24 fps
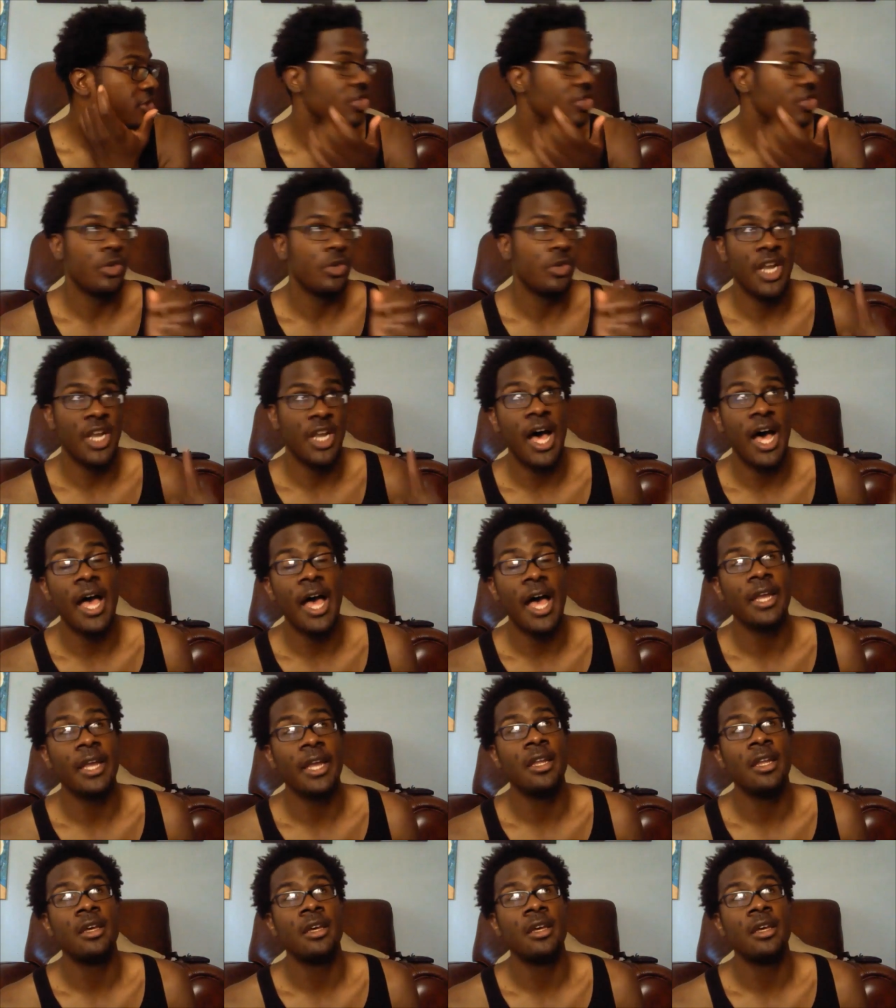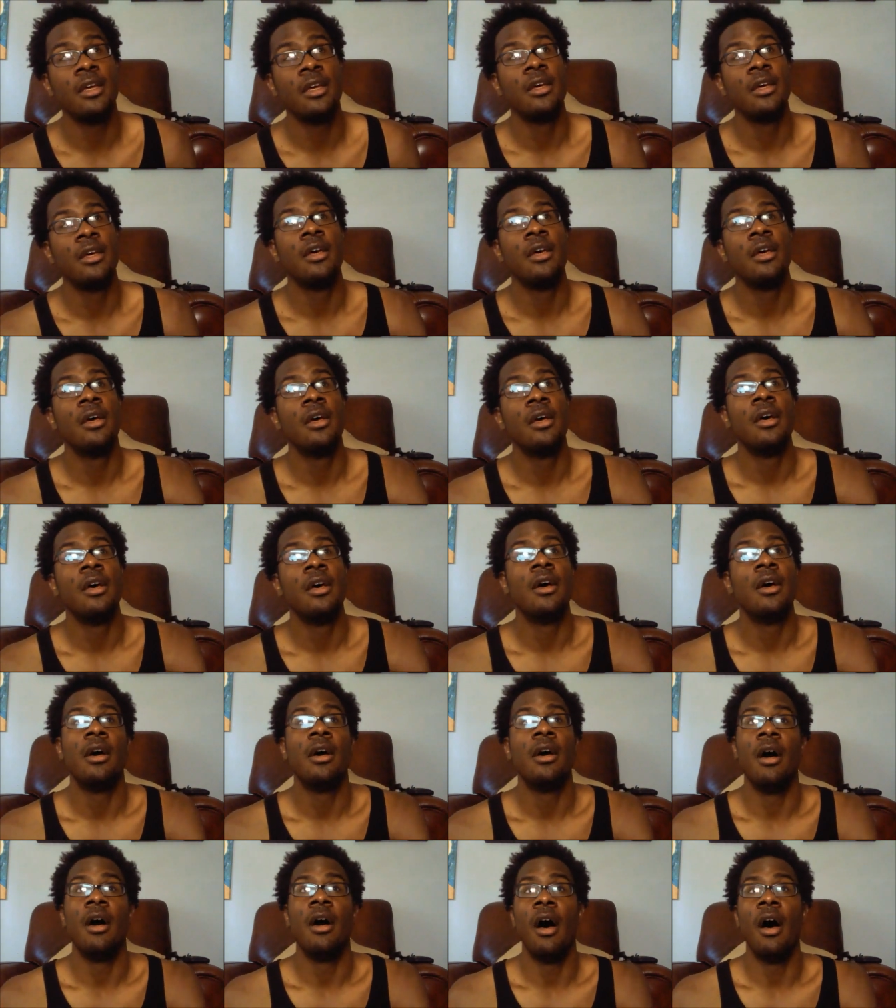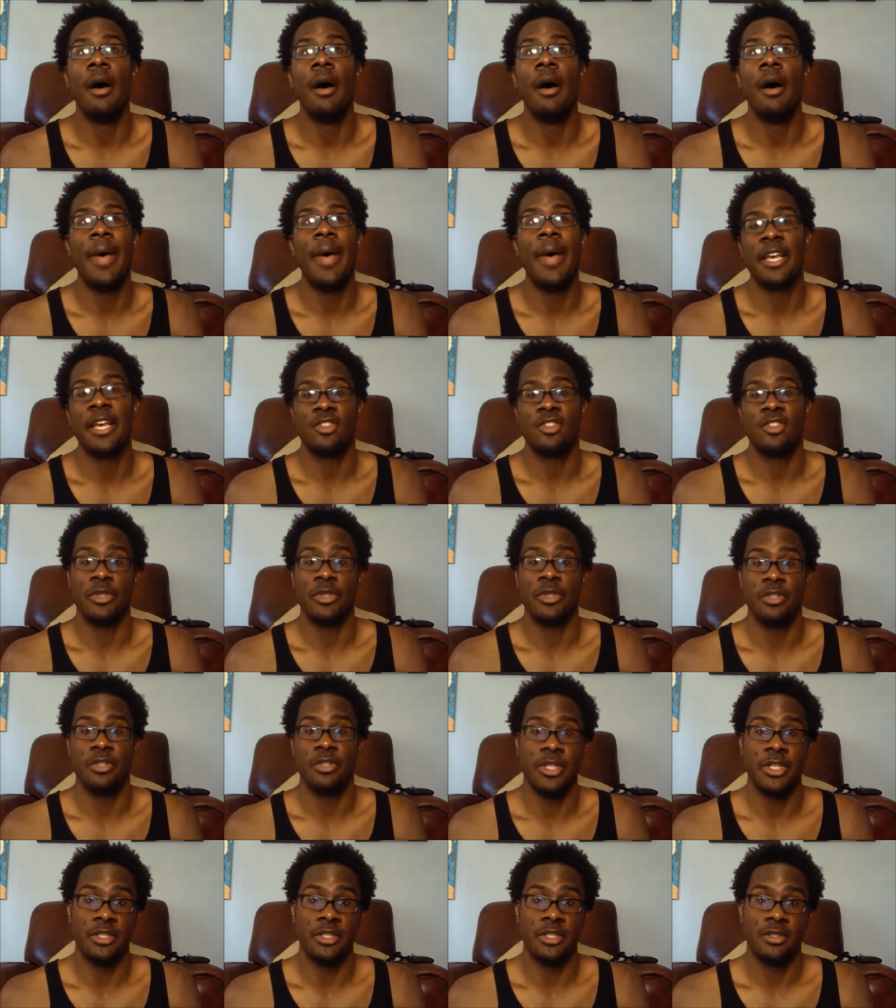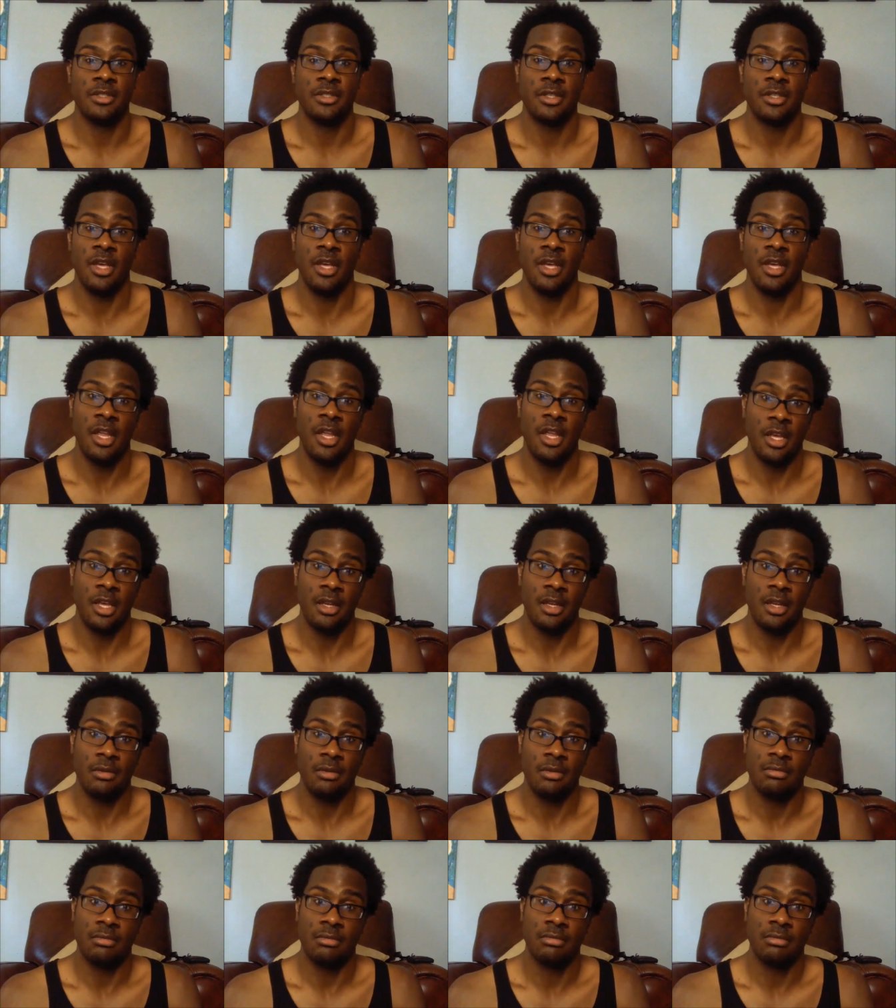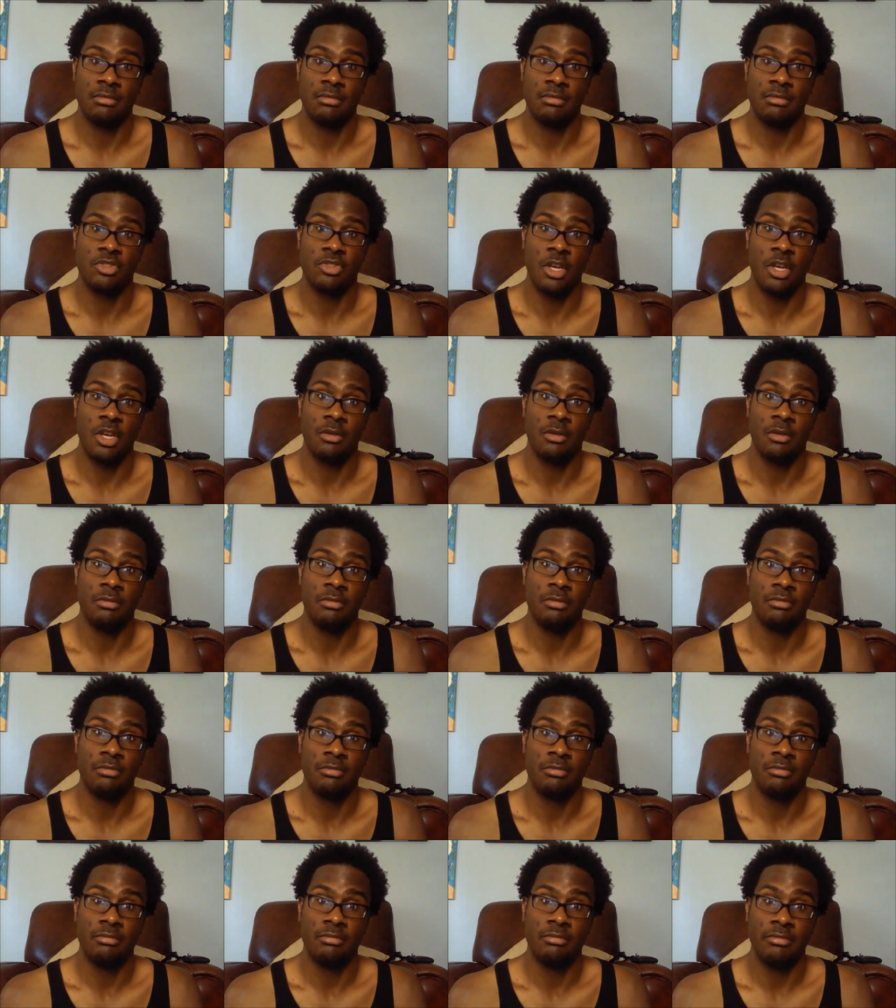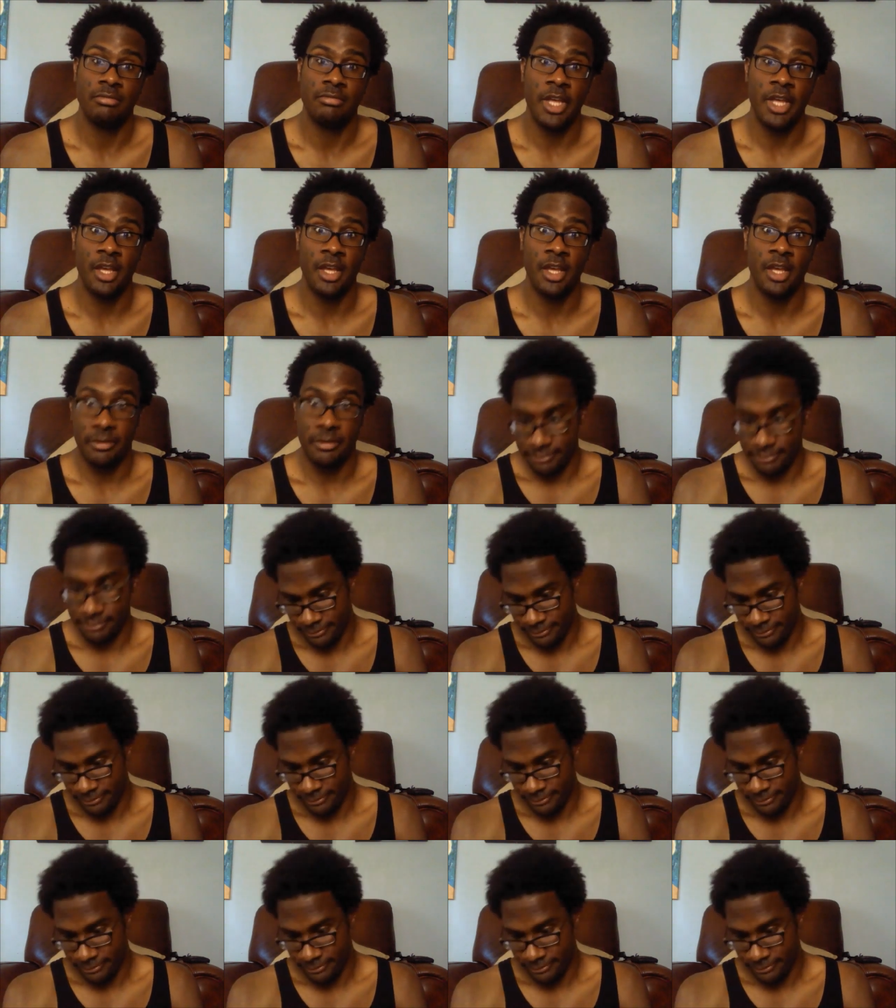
So nine um, has three threes in it. So yay!